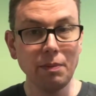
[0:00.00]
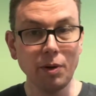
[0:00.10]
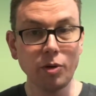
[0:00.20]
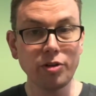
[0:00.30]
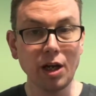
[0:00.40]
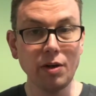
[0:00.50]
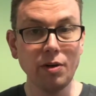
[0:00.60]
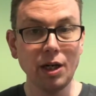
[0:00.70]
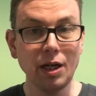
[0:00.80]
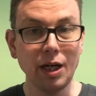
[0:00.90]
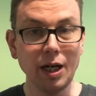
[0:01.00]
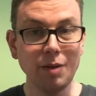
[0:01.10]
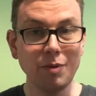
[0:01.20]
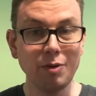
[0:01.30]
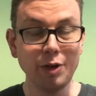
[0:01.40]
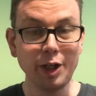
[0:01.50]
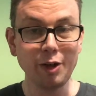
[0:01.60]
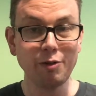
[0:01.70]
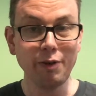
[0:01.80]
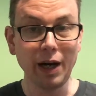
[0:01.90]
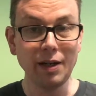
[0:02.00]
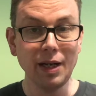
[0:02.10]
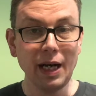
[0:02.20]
but also um, really good fun.